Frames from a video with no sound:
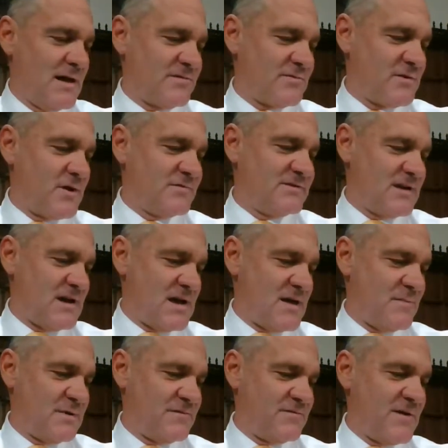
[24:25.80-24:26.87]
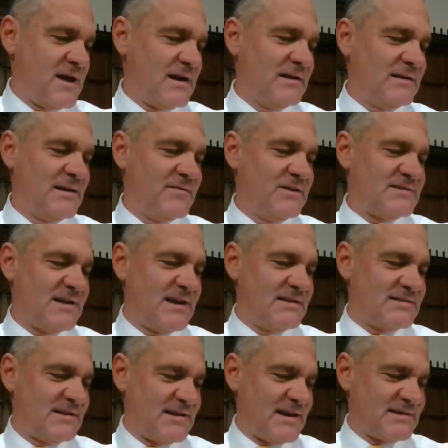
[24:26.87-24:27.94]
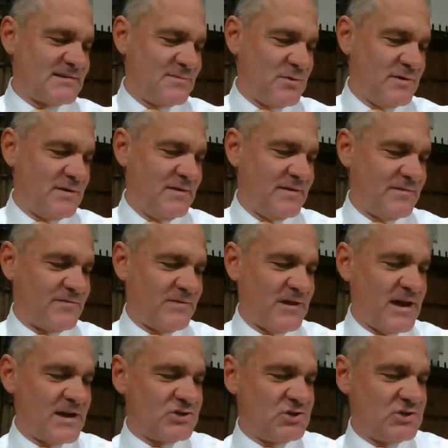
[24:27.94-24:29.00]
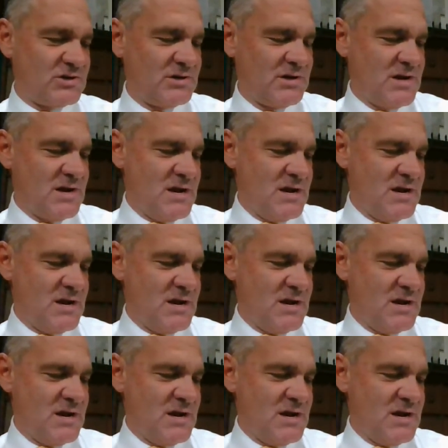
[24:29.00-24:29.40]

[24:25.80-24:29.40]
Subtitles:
throughout time. But finally, living saints, the testimony of the flesh,